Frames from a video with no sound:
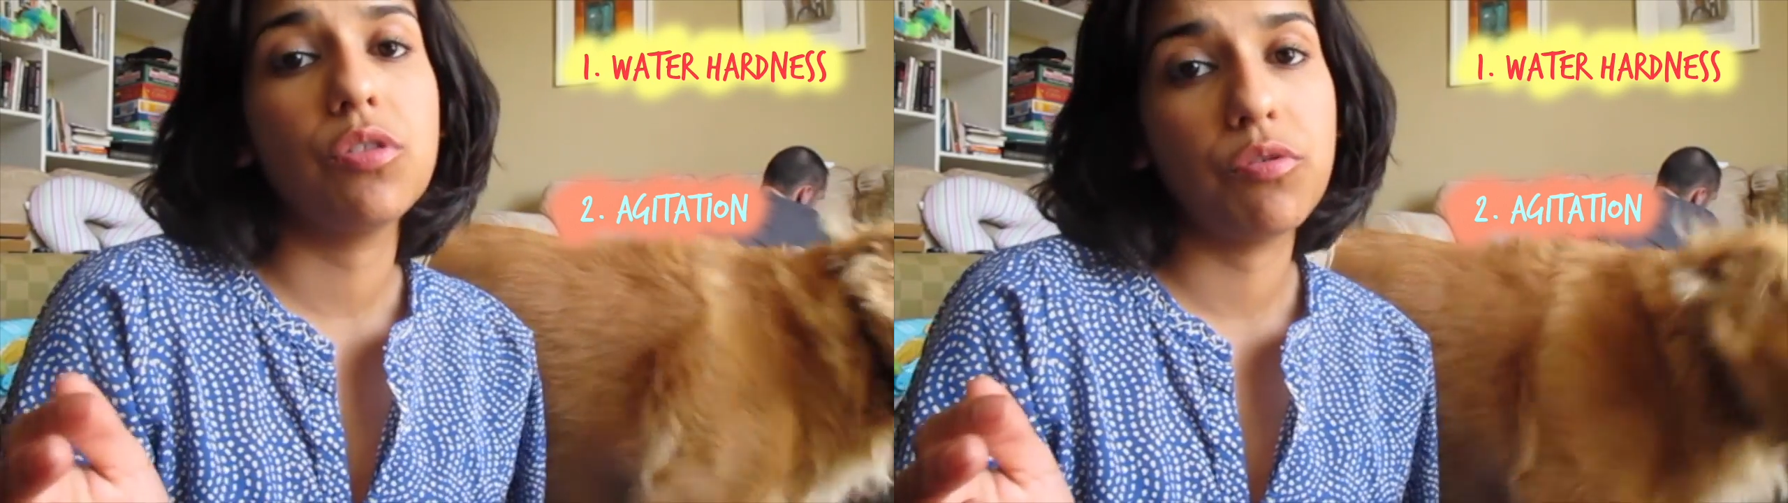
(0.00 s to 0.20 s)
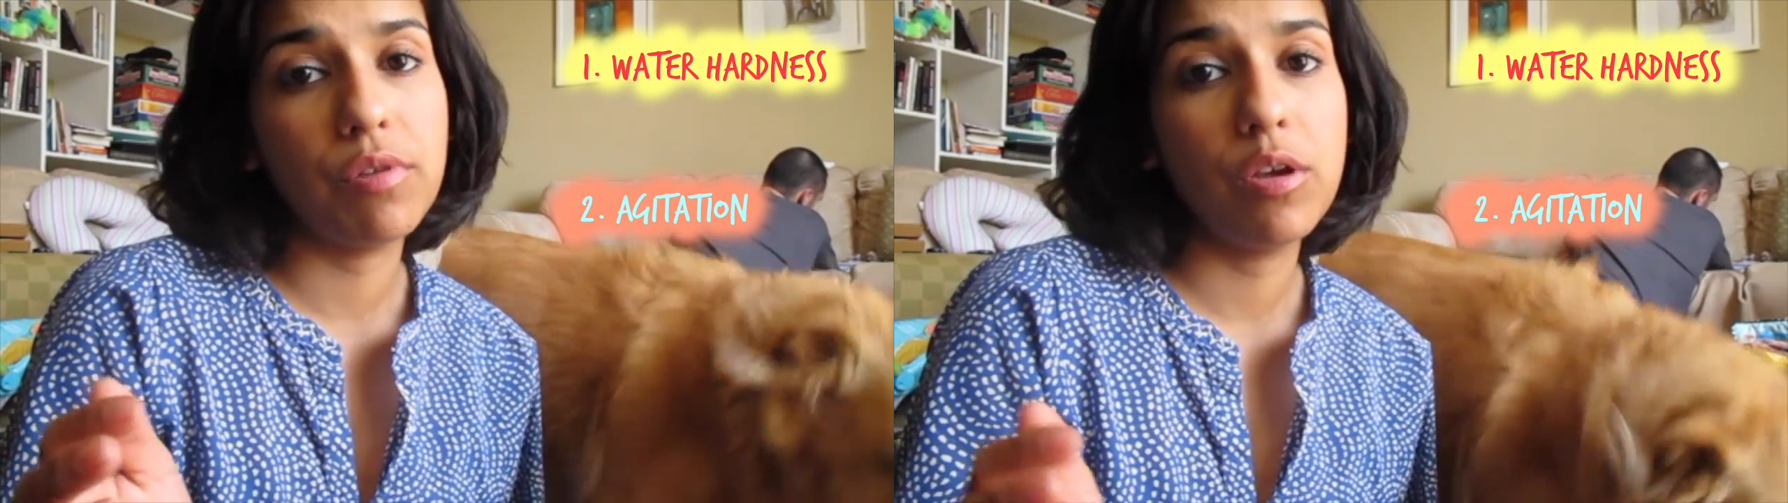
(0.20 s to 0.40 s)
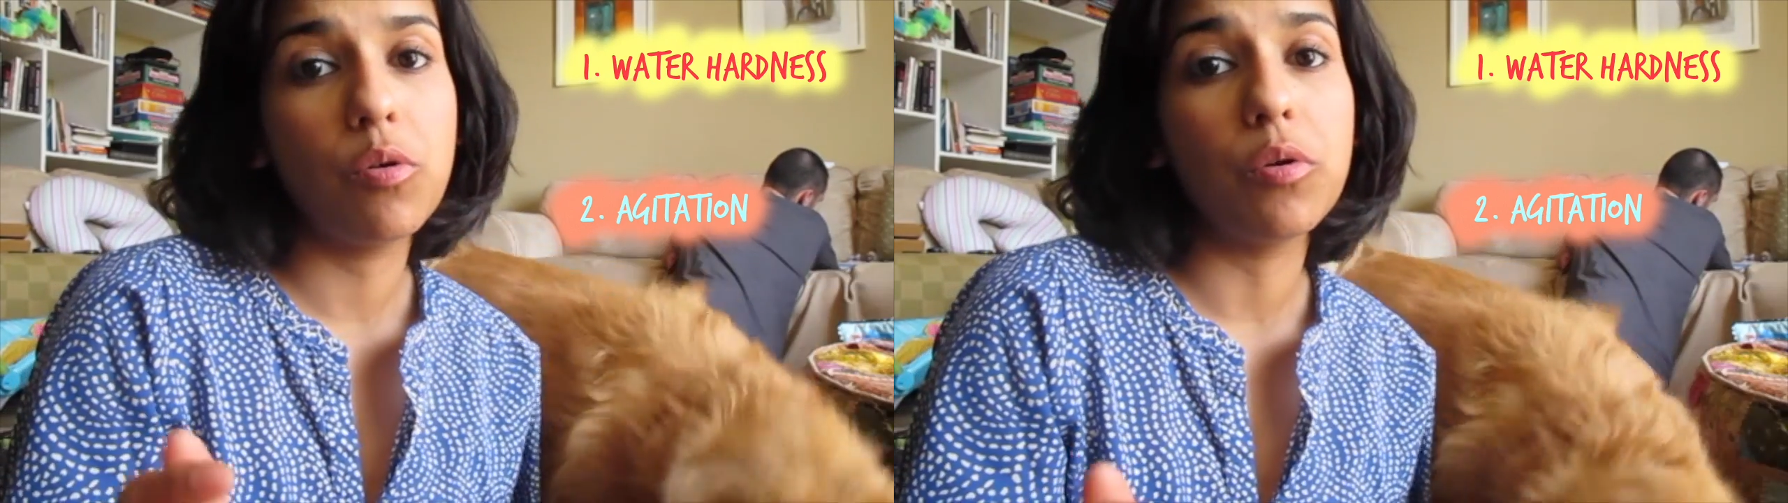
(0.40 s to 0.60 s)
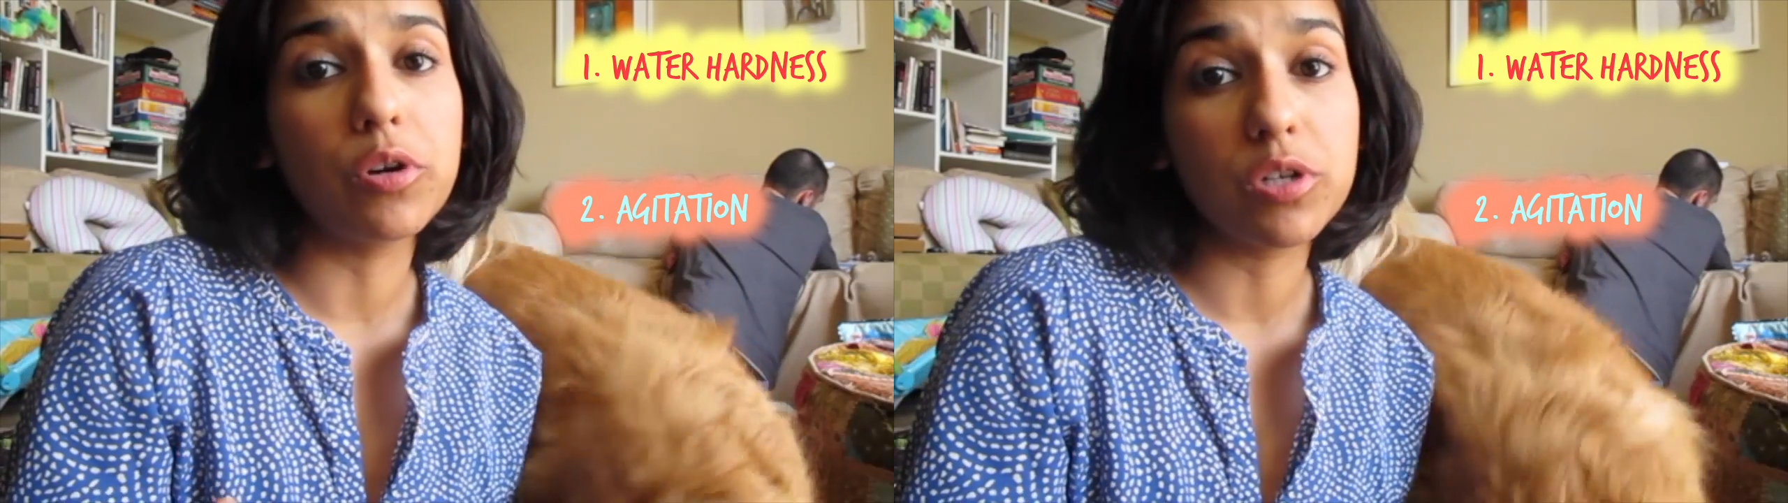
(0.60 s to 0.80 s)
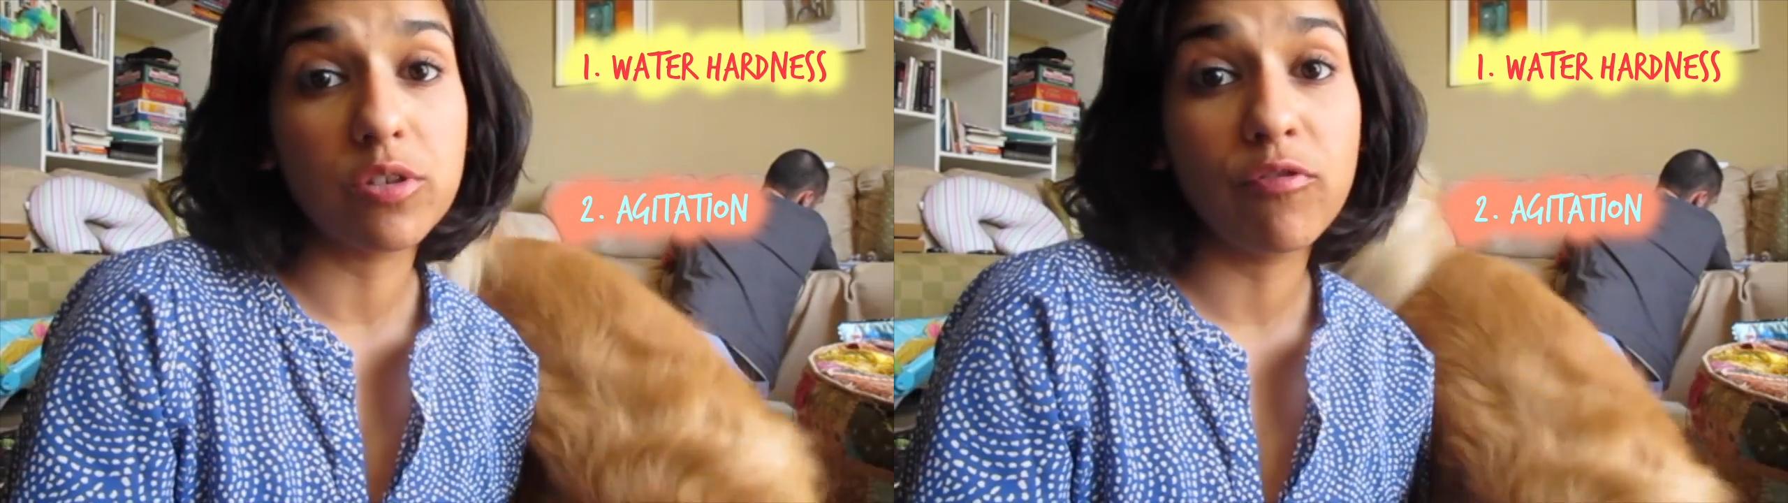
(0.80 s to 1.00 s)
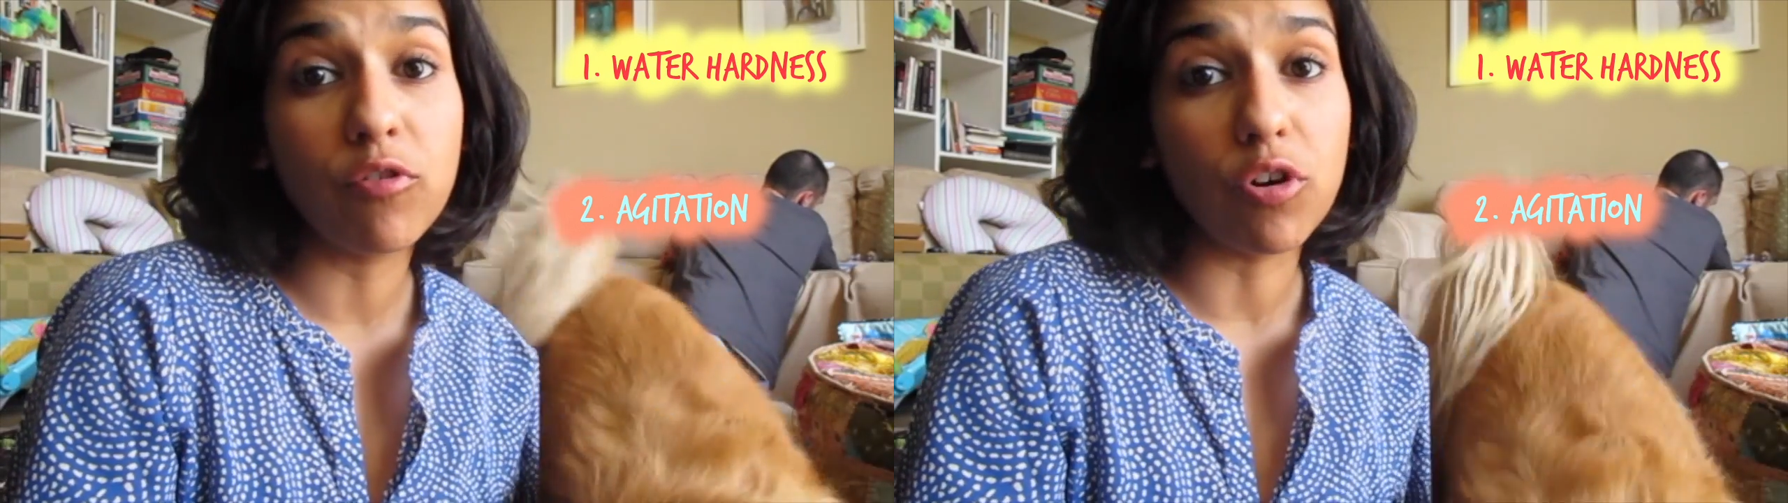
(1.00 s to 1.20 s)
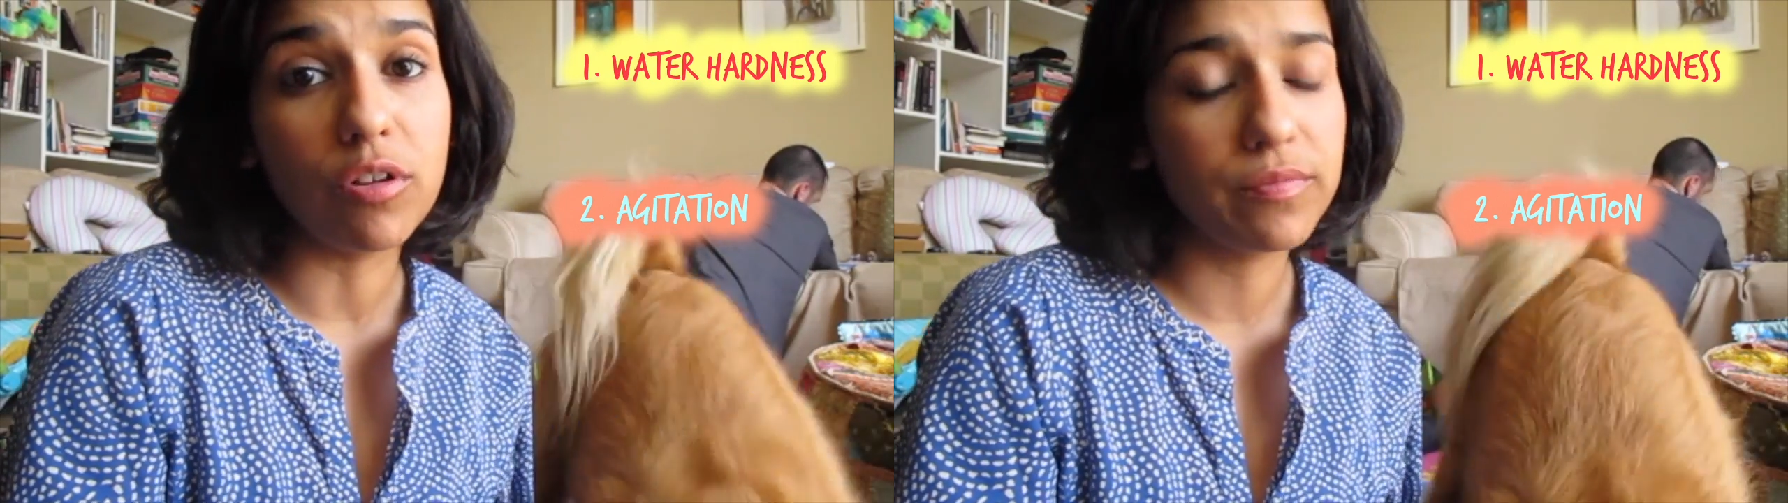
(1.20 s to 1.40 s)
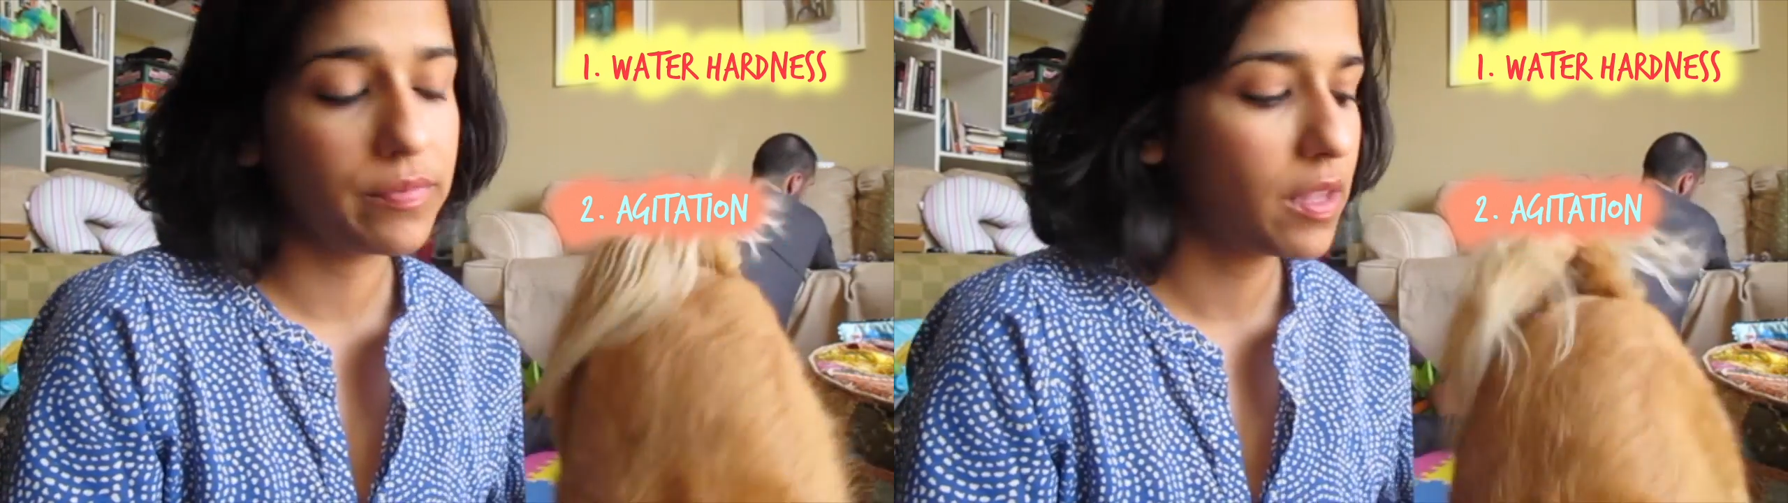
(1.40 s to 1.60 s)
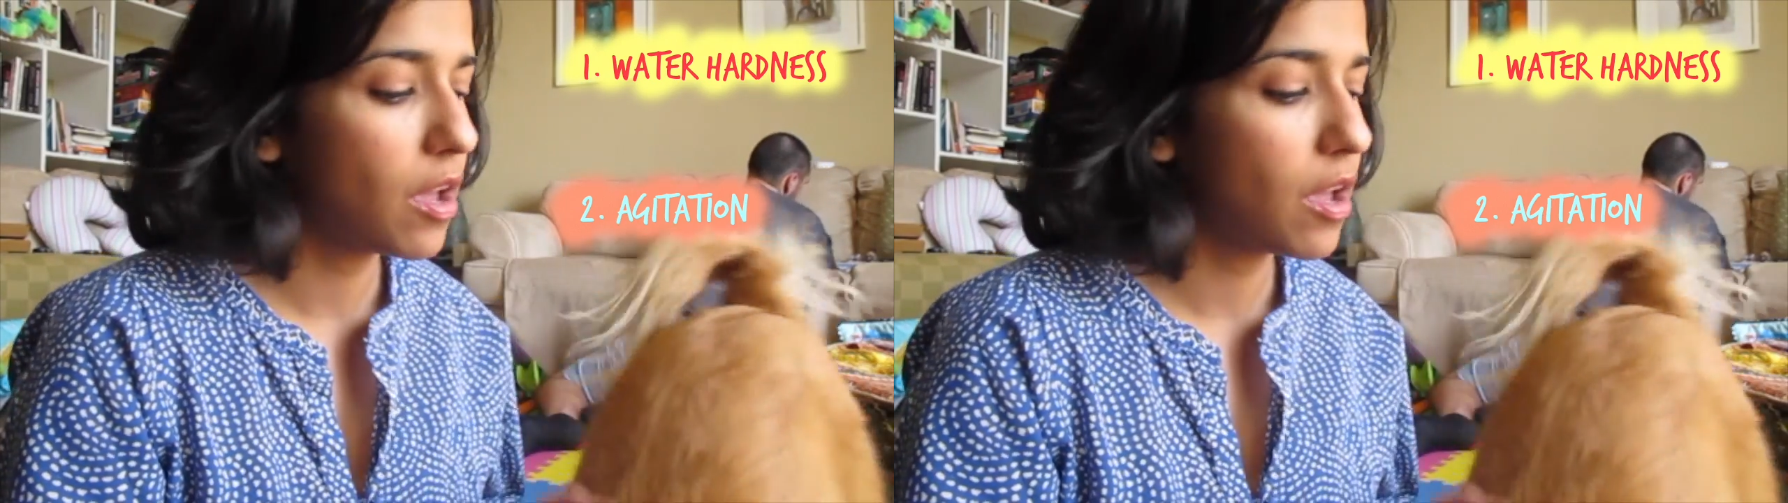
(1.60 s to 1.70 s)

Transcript: 3/4 full.